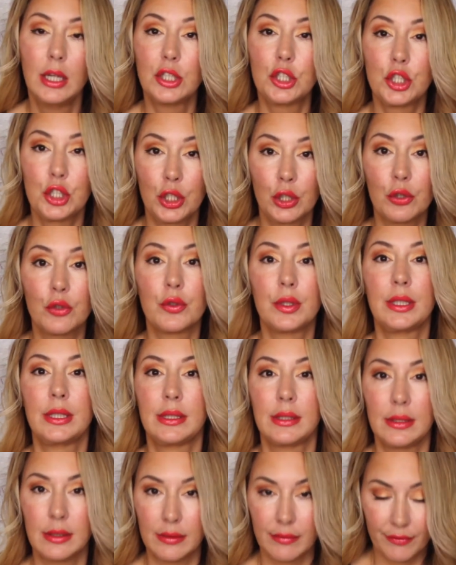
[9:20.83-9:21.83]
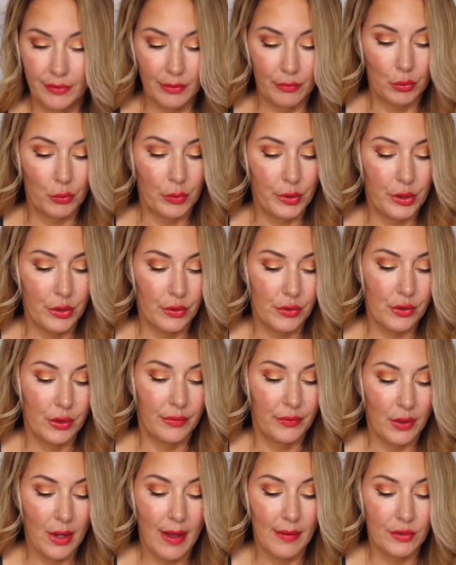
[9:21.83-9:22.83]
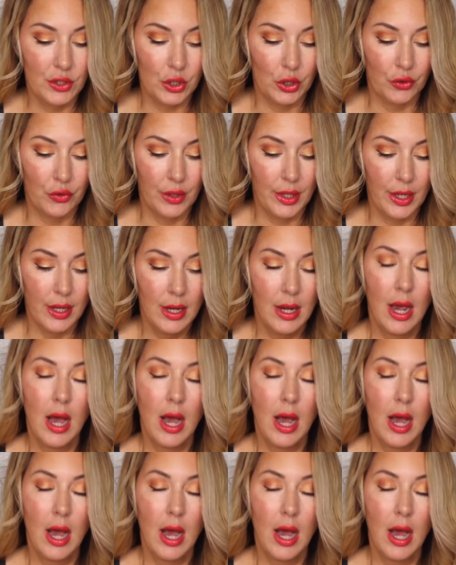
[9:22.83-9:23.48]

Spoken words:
Children's fever reducer if you have children.